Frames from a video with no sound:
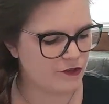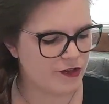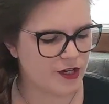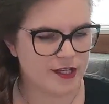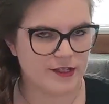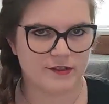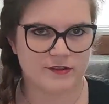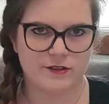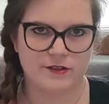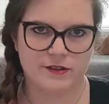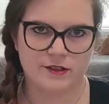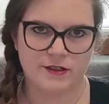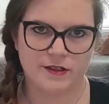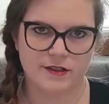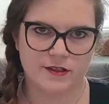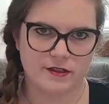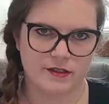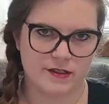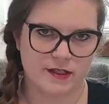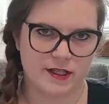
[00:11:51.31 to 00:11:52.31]

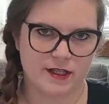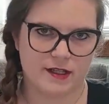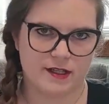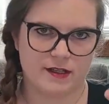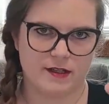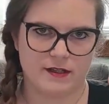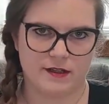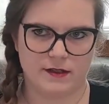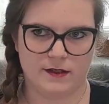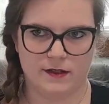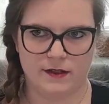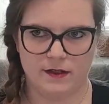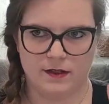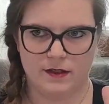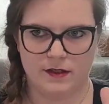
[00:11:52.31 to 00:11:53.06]
rastered, like a